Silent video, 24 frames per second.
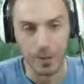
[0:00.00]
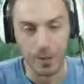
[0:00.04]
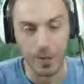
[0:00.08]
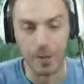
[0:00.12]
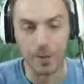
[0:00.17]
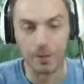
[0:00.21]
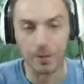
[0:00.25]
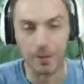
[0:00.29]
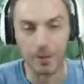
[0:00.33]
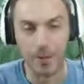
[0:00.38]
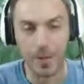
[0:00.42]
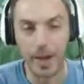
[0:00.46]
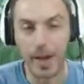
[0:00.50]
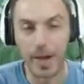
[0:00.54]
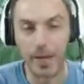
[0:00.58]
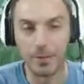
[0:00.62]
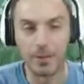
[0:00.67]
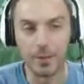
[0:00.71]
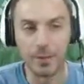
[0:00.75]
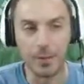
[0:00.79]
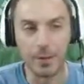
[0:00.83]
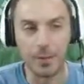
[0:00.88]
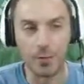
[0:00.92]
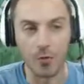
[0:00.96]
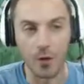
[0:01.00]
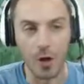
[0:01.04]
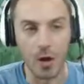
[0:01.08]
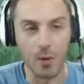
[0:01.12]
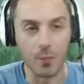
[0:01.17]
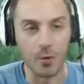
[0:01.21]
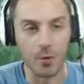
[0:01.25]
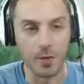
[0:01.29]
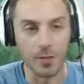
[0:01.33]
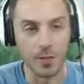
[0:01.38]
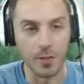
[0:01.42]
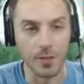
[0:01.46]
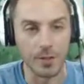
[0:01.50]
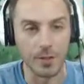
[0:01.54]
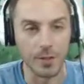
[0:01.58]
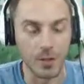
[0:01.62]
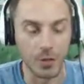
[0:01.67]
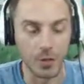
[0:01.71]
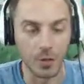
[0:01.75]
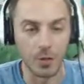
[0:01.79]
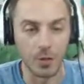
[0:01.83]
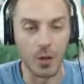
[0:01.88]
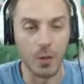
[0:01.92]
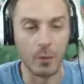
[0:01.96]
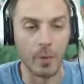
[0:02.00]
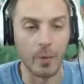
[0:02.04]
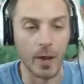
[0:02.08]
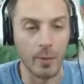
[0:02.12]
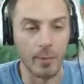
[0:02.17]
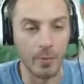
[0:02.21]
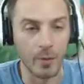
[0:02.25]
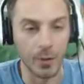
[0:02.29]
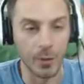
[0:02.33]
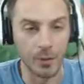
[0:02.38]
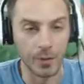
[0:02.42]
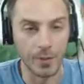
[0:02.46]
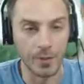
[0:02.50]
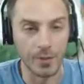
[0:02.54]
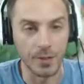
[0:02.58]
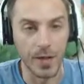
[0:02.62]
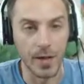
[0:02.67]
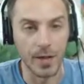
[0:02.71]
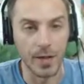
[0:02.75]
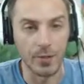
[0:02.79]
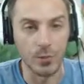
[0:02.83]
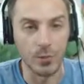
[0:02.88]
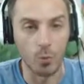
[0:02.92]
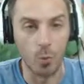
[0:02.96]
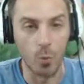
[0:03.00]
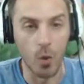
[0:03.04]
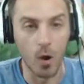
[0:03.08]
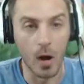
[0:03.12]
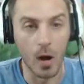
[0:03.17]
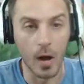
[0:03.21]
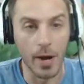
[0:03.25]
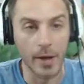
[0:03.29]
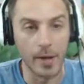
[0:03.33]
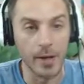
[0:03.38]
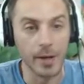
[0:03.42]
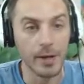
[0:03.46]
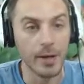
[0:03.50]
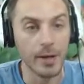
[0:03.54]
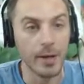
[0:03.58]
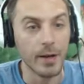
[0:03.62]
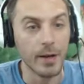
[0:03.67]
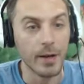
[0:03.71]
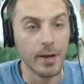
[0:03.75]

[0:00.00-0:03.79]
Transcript: that has to be the thought process here on my opponent's side, is why